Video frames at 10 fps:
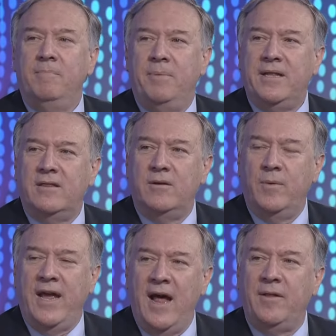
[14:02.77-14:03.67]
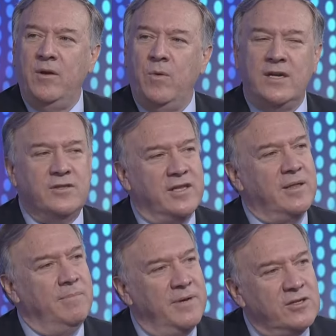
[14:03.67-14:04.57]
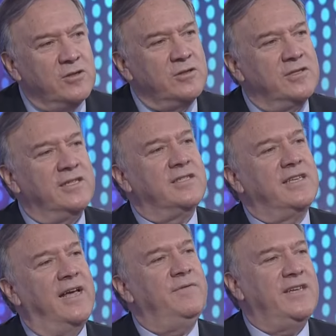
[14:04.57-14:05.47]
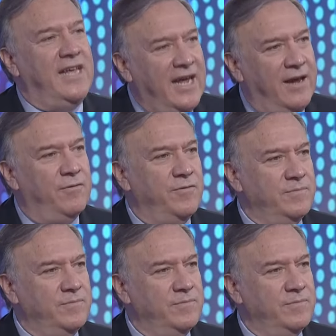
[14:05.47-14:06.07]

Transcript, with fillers: But the reality was that the missiles that saved Kyiv,